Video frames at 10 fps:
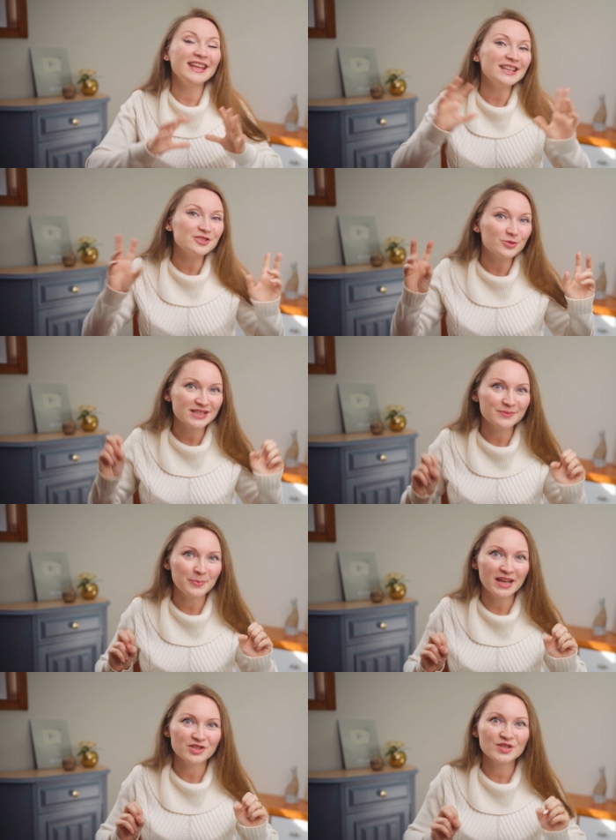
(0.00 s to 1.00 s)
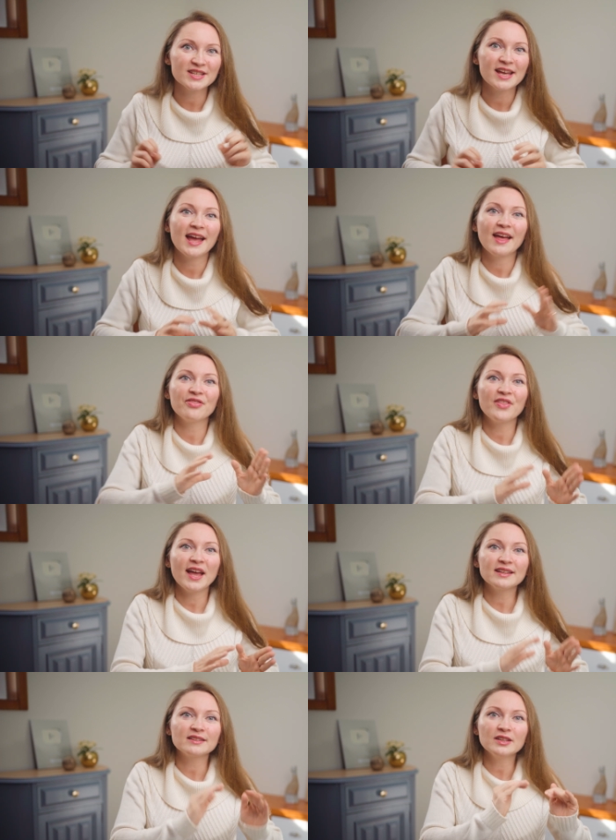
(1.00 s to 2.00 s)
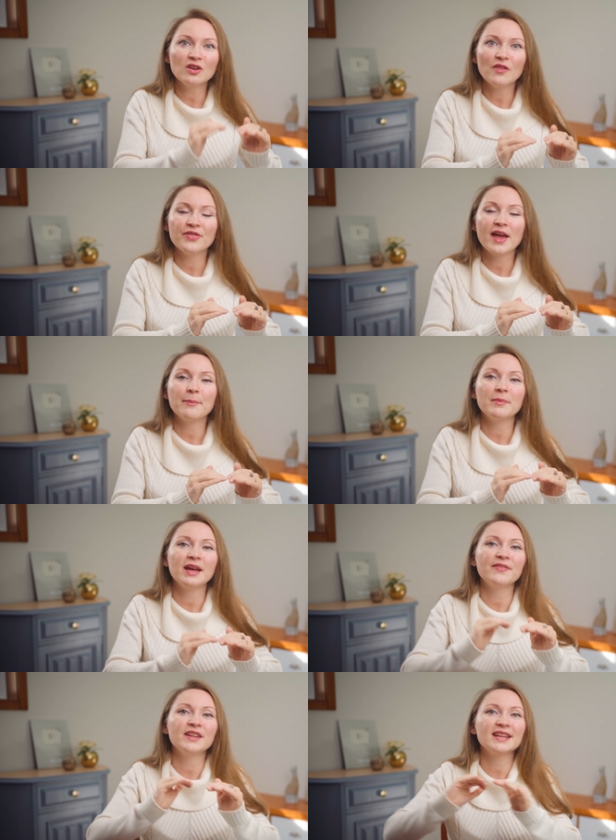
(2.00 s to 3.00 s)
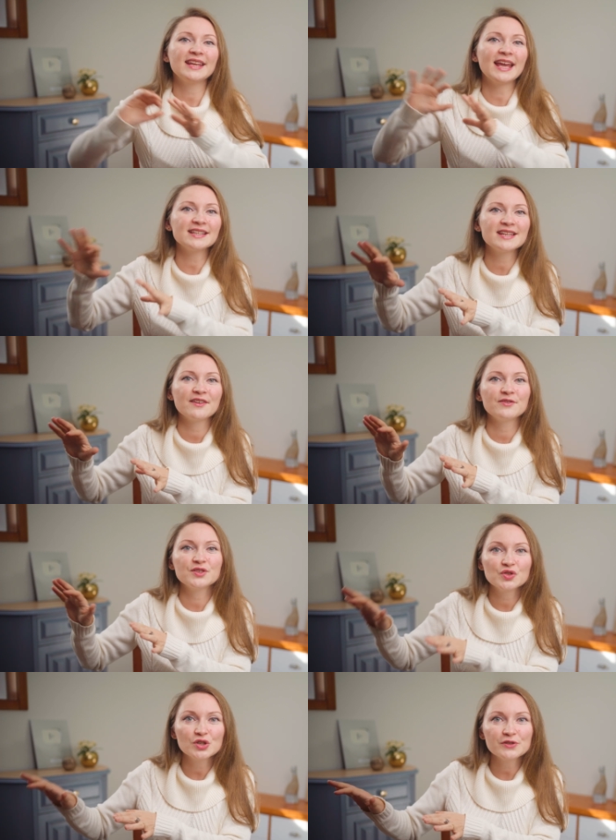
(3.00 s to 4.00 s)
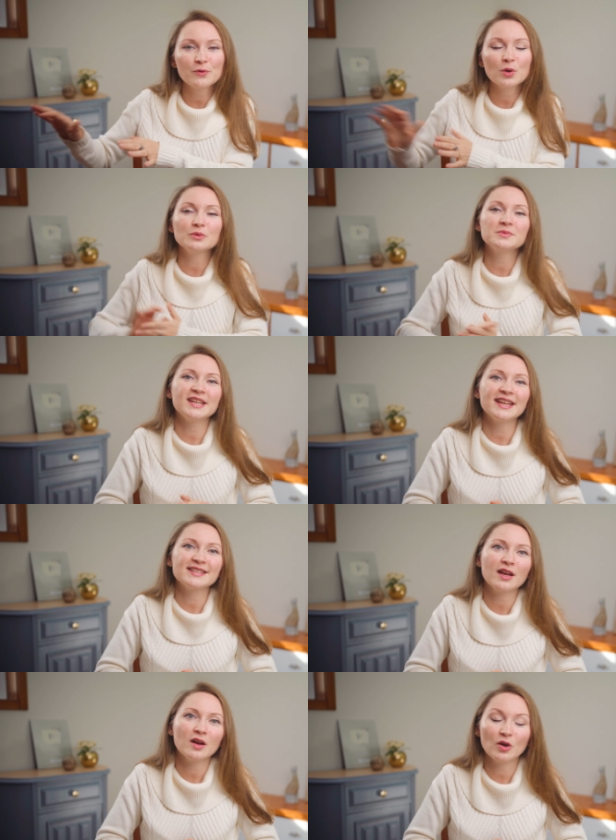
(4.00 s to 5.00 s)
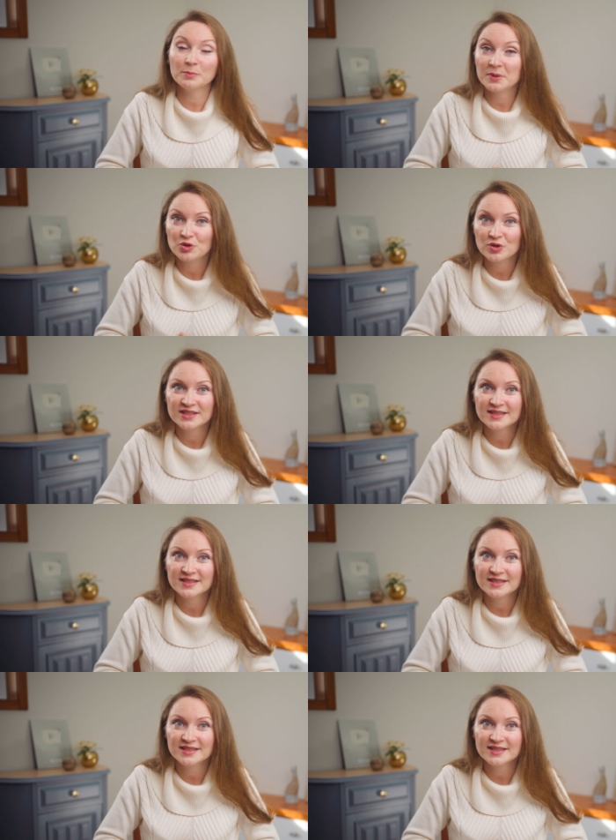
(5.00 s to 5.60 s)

interest pages and then click on them and then get the search volume data on Pinterest